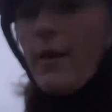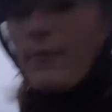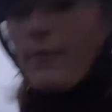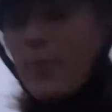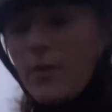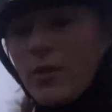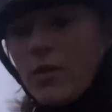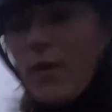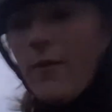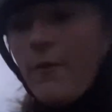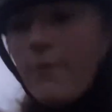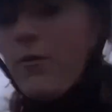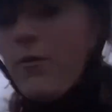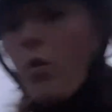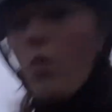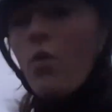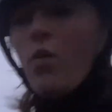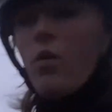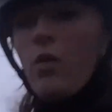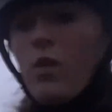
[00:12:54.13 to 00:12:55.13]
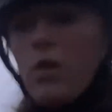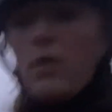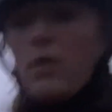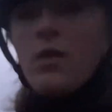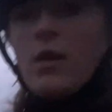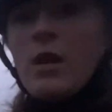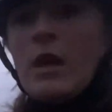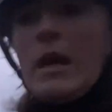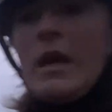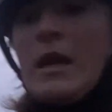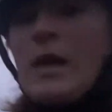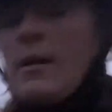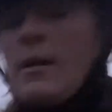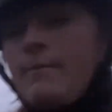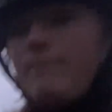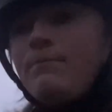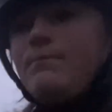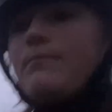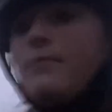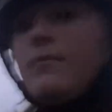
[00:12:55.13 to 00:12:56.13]
between 4
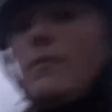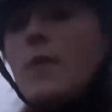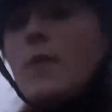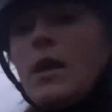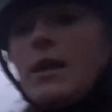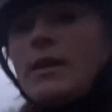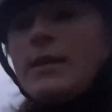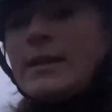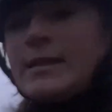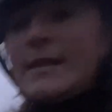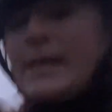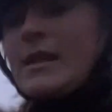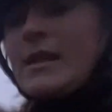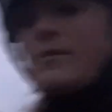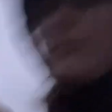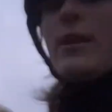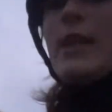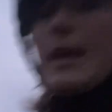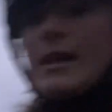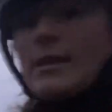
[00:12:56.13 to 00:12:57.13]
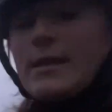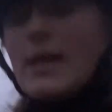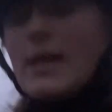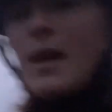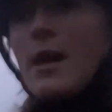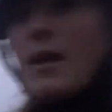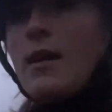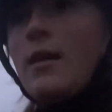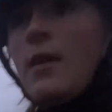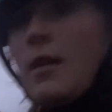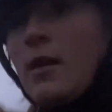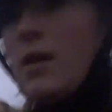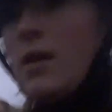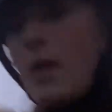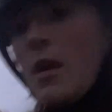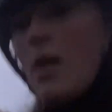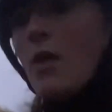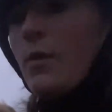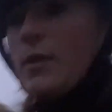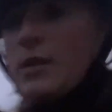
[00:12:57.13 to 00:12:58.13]
to 6 minutes,
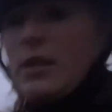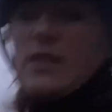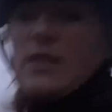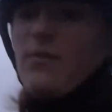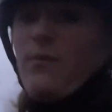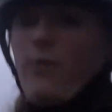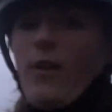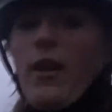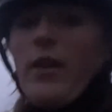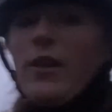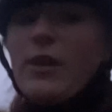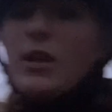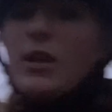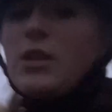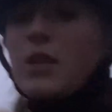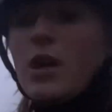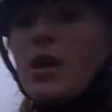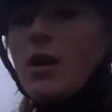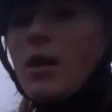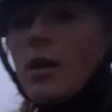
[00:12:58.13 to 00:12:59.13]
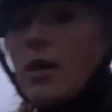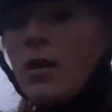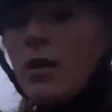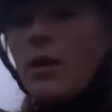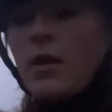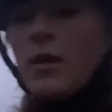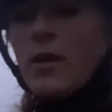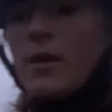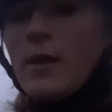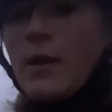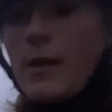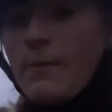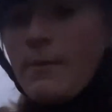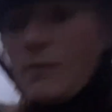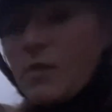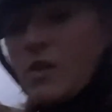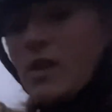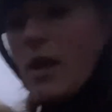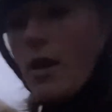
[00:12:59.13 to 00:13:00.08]
which isn't very good. So,